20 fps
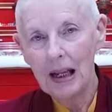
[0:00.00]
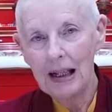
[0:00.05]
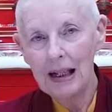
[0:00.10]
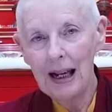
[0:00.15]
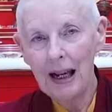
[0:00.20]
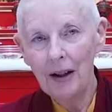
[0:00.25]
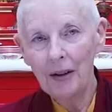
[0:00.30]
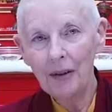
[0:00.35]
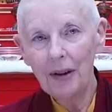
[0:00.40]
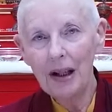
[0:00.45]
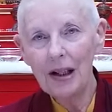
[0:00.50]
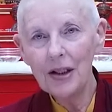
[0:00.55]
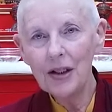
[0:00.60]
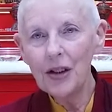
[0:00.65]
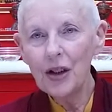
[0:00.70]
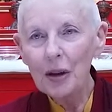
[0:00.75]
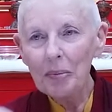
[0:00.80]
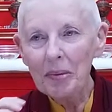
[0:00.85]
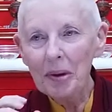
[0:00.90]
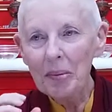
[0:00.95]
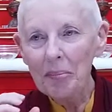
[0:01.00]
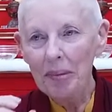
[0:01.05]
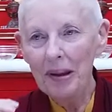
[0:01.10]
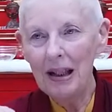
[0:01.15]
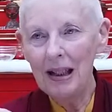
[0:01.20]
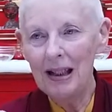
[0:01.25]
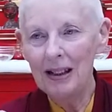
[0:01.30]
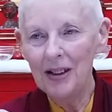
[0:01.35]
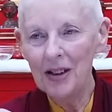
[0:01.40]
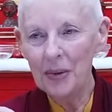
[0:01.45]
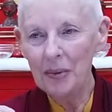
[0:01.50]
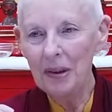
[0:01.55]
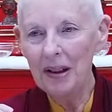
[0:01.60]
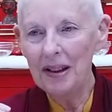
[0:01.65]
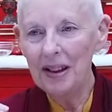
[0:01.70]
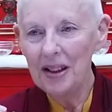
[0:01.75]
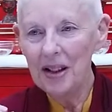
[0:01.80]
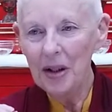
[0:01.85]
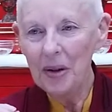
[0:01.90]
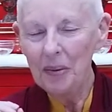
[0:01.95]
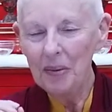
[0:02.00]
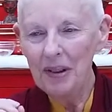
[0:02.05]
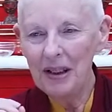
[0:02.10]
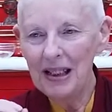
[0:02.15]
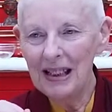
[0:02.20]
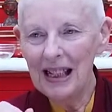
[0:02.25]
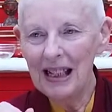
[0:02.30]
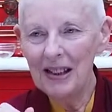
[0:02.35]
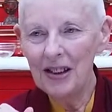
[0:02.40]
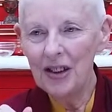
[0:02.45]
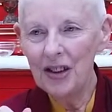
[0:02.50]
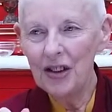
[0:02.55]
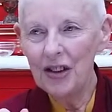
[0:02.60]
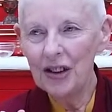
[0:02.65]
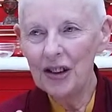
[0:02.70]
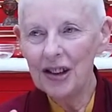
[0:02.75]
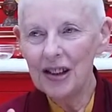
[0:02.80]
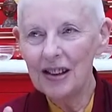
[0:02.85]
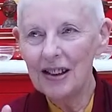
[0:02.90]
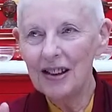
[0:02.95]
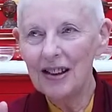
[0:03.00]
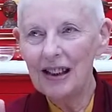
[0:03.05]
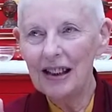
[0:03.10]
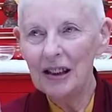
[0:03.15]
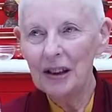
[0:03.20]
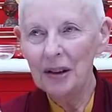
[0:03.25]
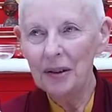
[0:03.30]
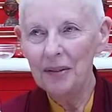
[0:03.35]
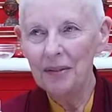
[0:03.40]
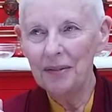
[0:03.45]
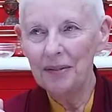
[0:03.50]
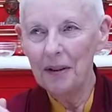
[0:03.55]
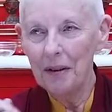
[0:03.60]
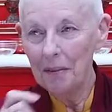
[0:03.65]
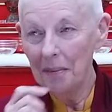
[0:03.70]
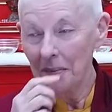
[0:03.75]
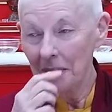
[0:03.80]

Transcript: Now, as human beings, we tend to just think of